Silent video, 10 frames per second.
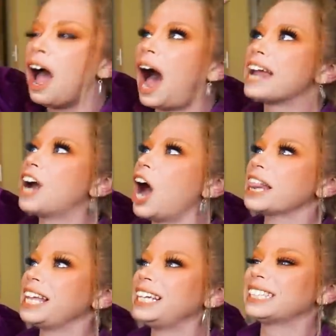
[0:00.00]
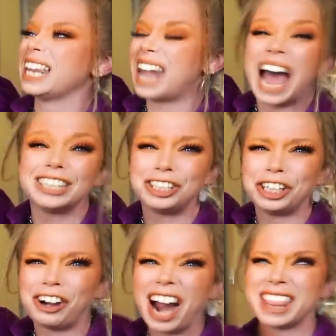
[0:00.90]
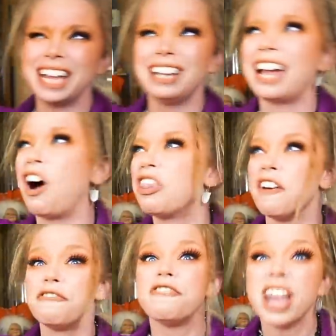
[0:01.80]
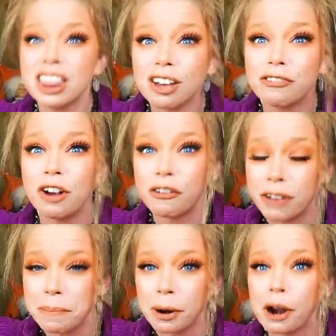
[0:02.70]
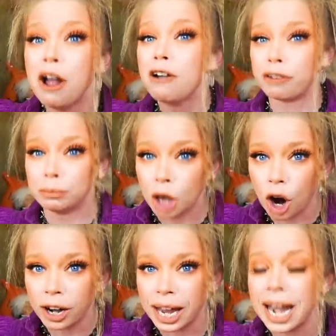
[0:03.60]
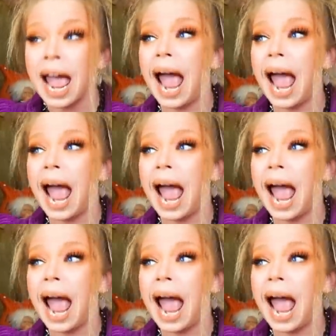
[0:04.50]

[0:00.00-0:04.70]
I got these last year, I think like on the 5th of November from Target,